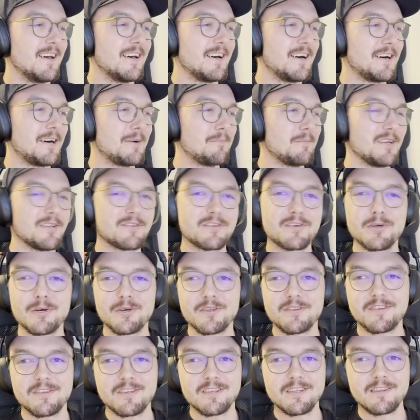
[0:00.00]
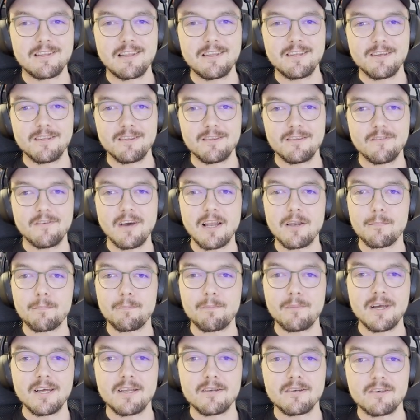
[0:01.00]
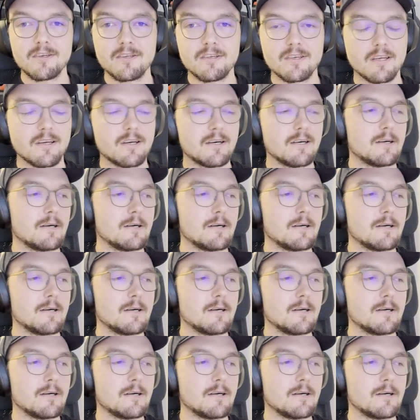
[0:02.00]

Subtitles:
It's constantly in development.